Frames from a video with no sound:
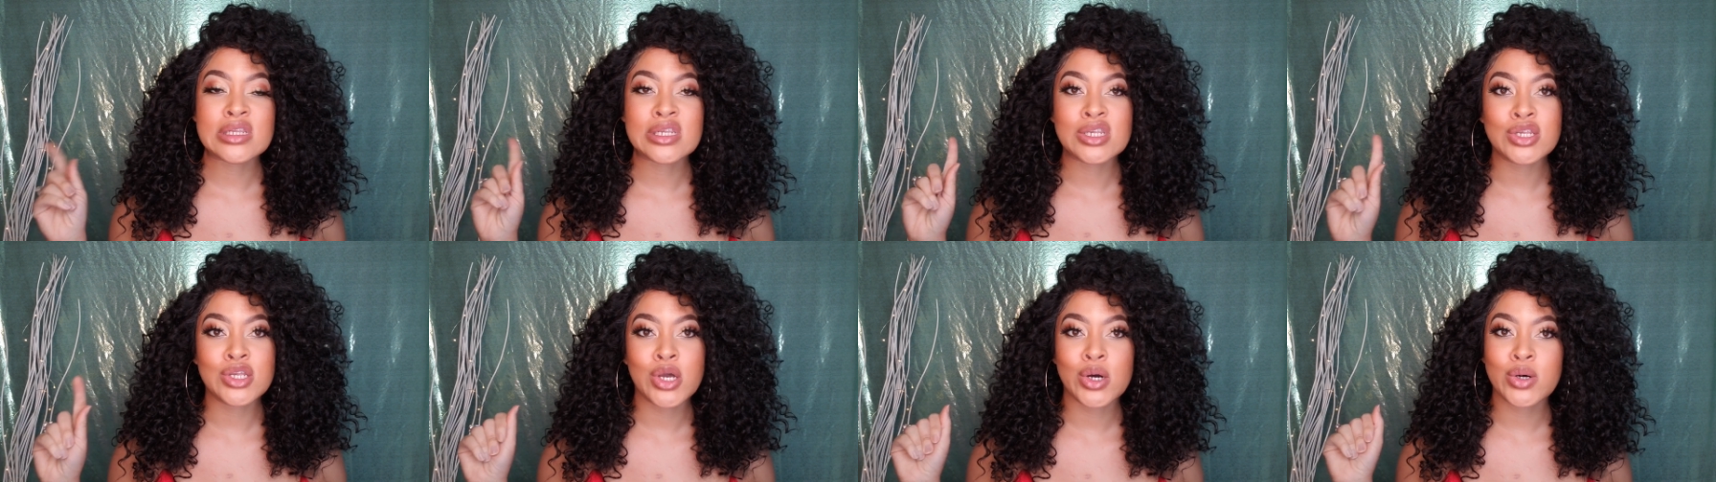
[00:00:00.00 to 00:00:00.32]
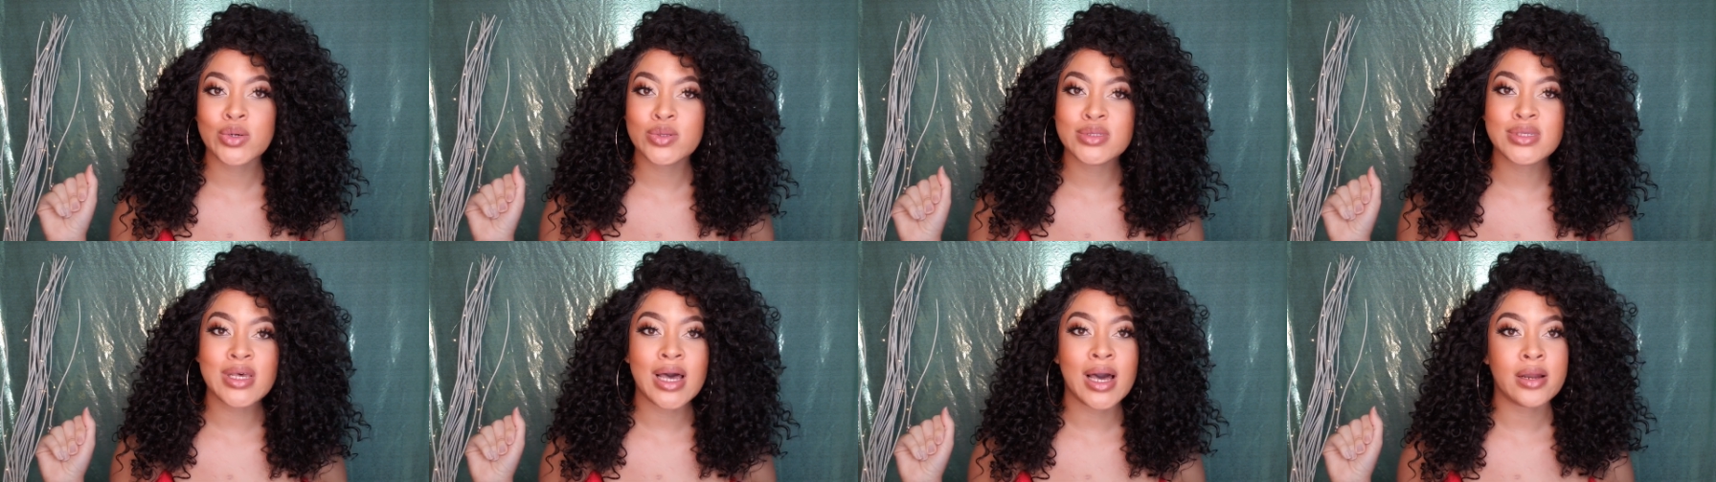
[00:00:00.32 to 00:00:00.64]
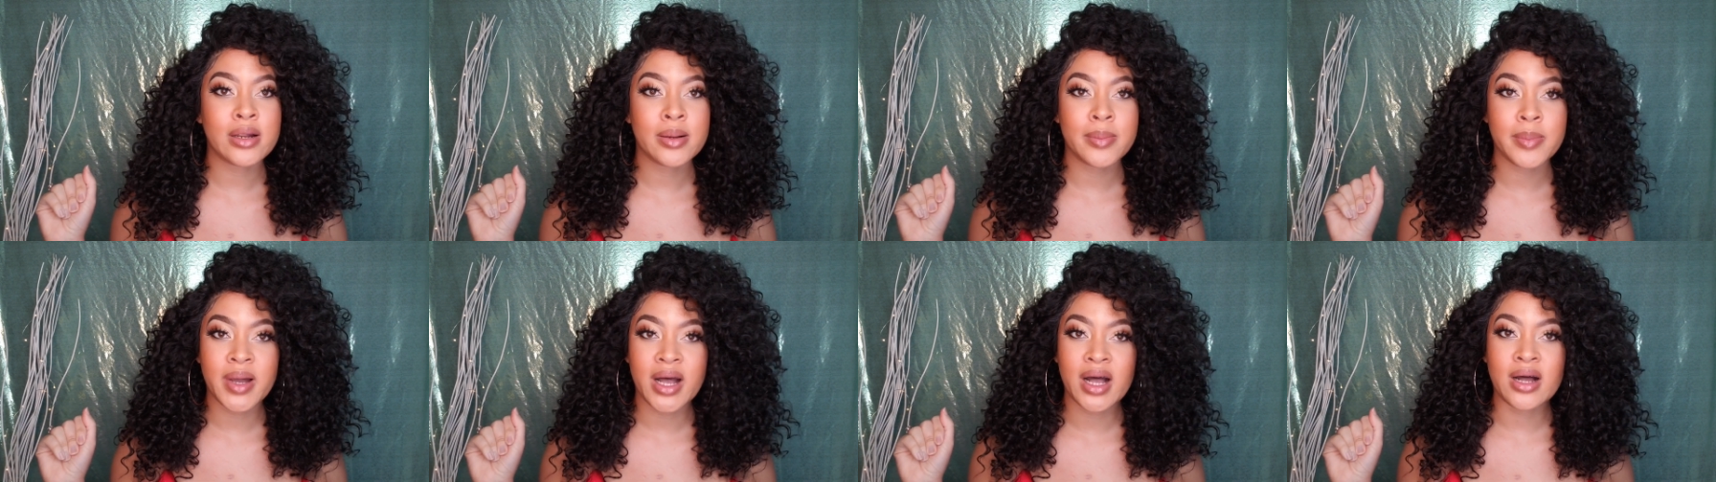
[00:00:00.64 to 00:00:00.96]
No doubt
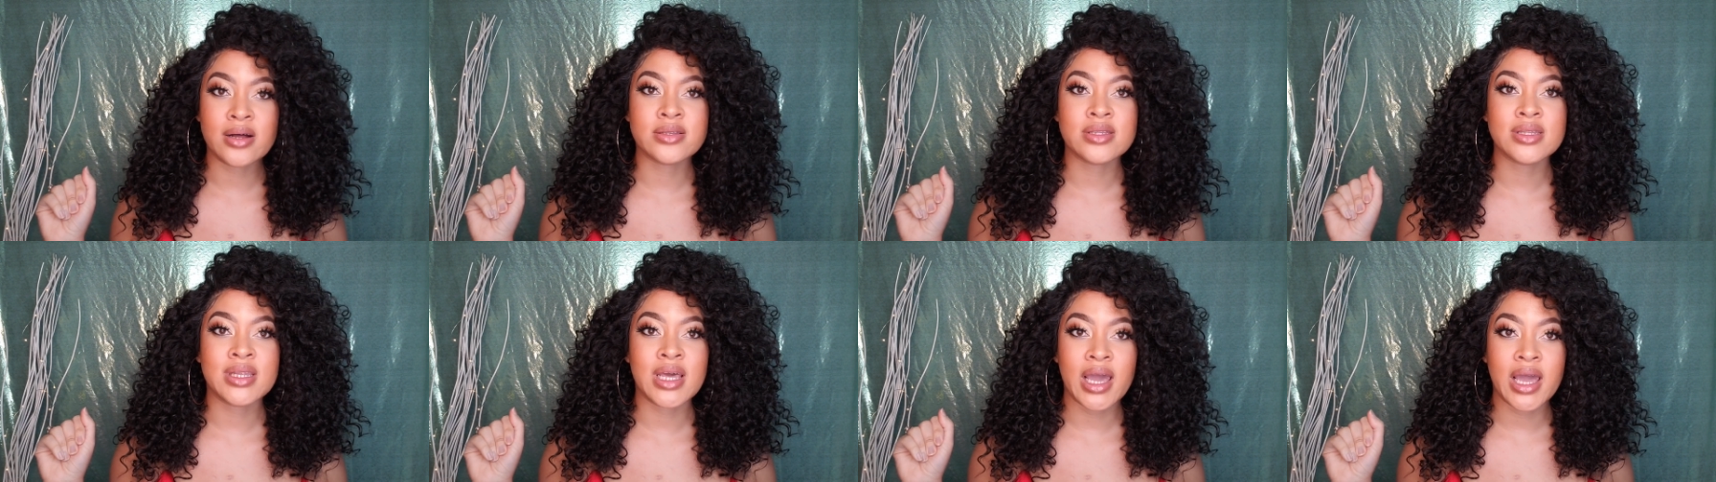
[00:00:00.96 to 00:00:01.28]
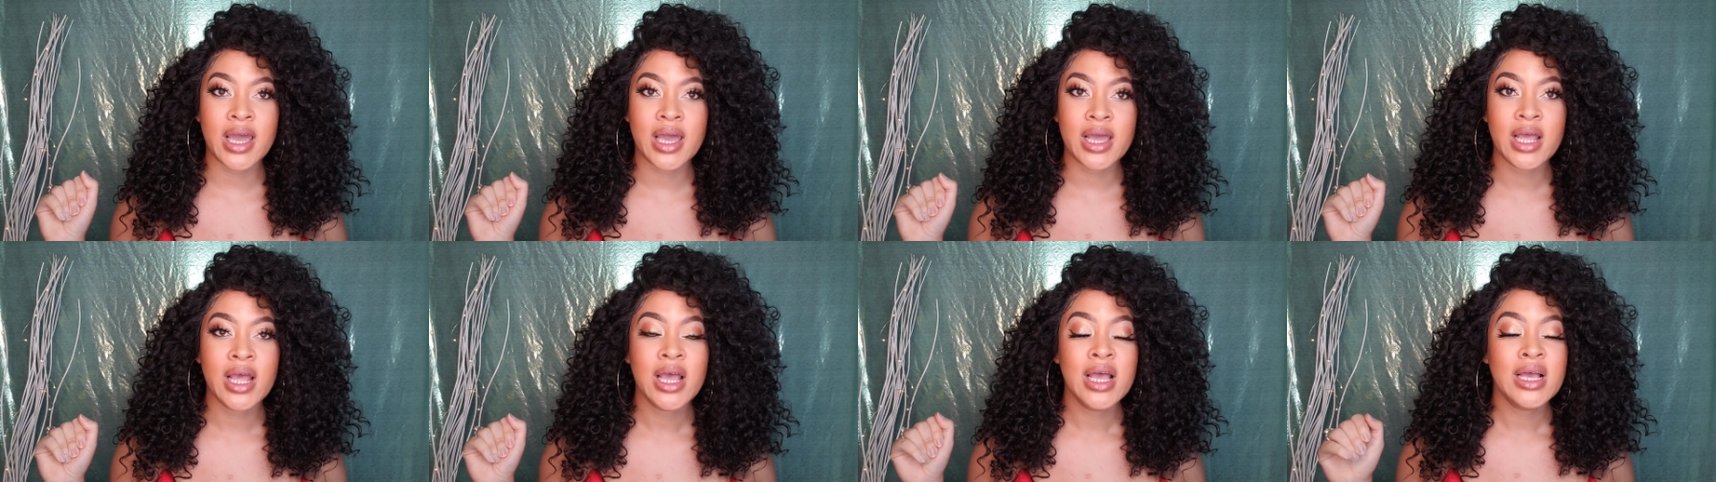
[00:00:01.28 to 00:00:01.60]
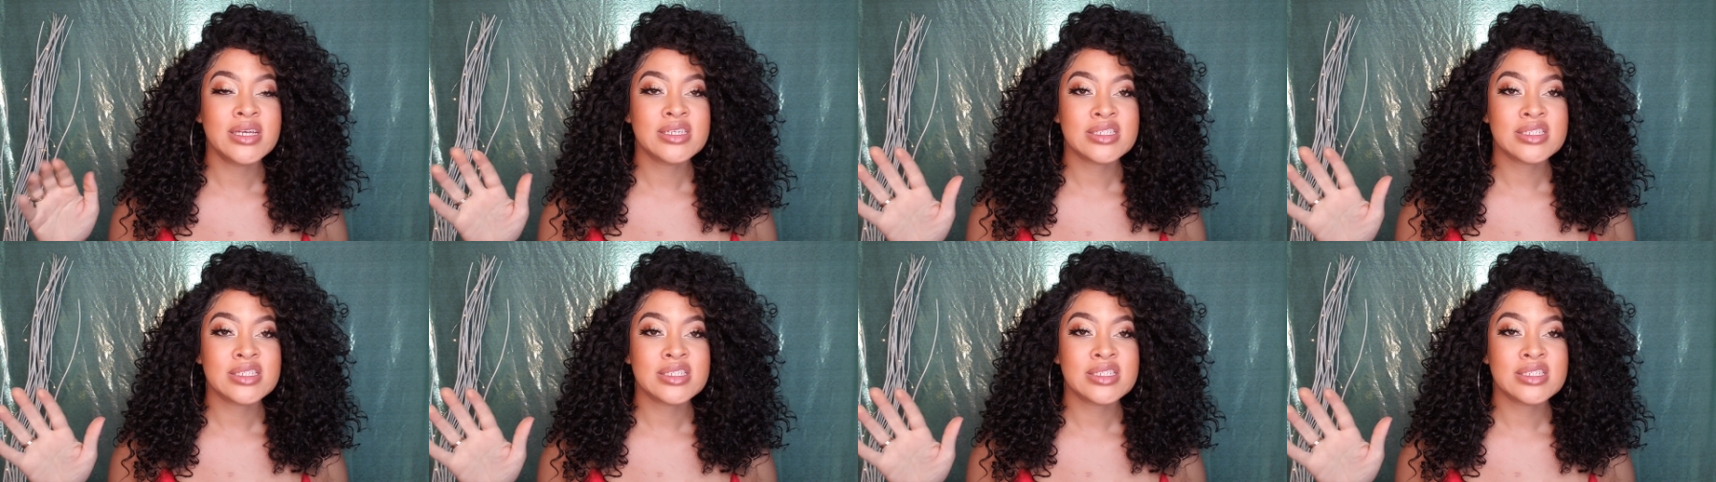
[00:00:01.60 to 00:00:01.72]
about that.